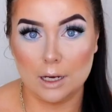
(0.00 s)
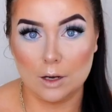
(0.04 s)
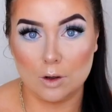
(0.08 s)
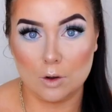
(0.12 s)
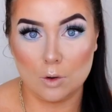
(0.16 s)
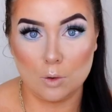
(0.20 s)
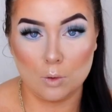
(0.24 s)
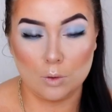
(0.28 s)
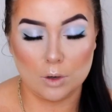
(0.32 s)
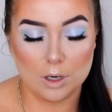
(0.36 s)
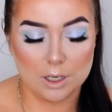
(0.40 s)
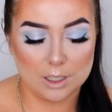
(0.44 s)
inner
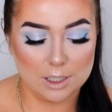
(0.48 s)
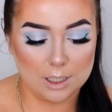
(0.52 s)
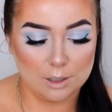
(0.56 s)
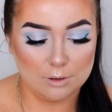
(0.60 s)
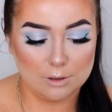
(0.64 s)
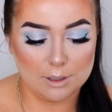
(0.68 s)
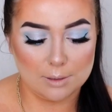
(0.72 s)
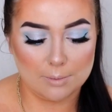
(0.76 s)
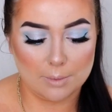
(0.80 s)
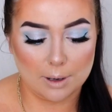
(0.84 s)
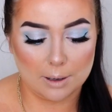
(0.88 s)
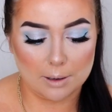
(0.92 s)
corners
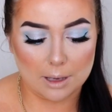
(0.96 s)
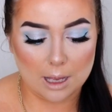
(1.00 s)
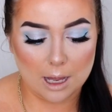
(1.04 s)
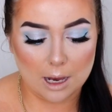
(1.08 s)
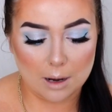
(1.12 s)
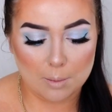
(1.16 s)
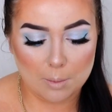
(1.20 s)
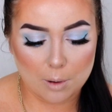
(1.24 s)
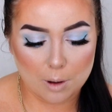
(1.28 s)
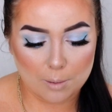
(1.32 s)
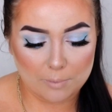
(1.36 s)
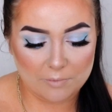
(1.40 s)
using my
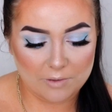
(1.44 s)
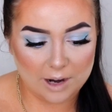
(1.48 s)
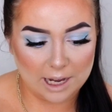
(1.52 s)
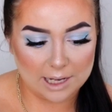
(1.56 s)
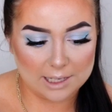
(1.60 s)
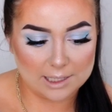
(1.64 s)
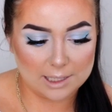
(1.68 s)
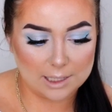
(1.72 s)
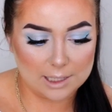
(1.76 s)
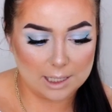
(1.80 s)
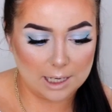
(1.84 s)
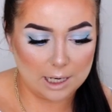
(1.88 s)
Colourpop
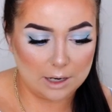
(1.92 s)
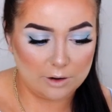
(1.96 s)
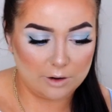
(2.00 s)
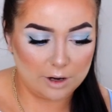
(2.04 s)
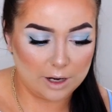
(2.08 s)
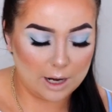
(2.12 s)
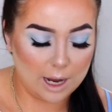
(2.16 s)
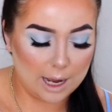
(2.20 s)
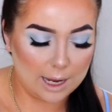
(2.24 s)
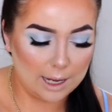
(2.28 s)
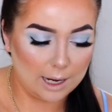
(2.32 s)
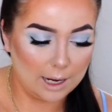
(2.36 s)

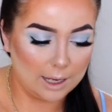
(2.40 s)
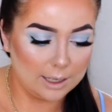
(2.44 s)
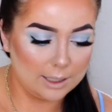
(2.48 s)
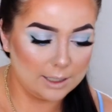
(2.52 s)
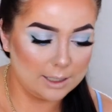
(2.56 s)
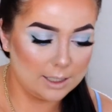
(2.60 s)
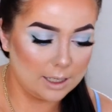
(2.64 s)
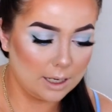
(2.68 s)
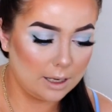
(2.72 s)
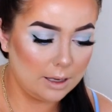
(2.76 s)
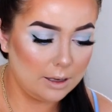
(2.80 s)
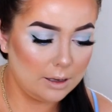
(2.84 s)
Flexitarian
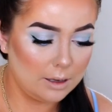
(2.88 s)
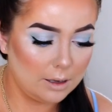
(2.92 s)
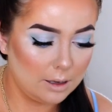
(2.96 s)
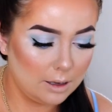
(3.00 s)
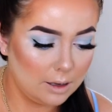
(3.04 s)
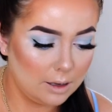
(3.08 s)
highlighter.